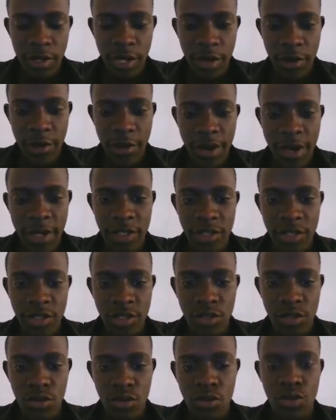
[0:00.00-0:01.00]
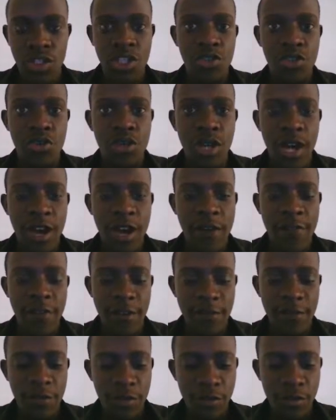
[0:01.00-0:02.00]
errors. So since we have
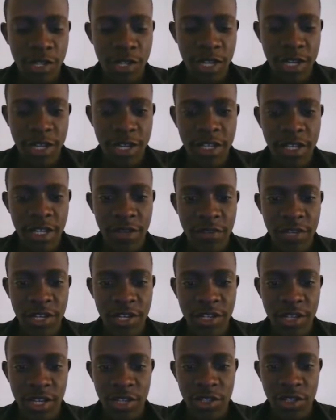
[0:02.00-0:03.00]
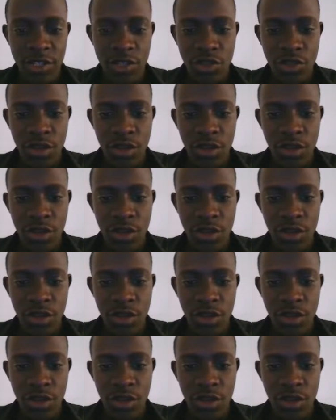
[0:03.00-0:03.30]
the form state that gives us access